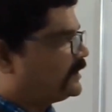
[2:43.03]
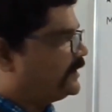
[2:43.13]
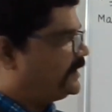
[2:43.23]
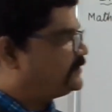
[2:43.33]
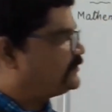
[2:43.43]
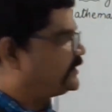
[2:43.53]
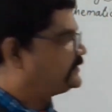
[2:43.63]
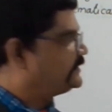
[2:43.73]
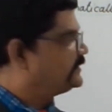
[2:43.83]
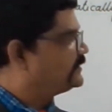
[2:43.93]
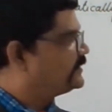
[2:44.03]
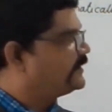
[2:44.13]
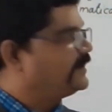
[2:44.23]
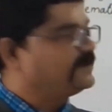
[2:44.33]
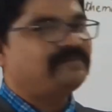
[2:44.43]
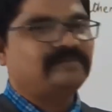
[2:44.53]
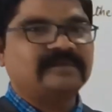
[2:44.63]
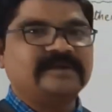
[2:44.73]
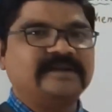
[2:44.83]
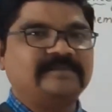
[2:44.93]
As you can see,
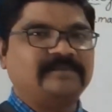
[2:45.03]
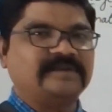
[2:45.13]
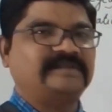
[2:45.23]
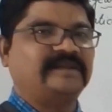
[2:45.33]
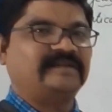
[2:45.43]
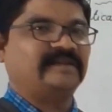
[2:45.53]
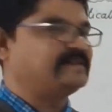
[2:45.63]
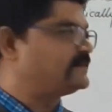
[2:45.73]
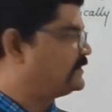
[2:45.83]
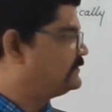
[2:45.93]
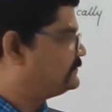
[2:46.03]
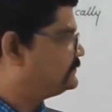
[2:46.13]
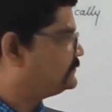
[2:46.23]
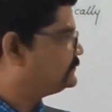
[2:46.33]
if differentiation is done,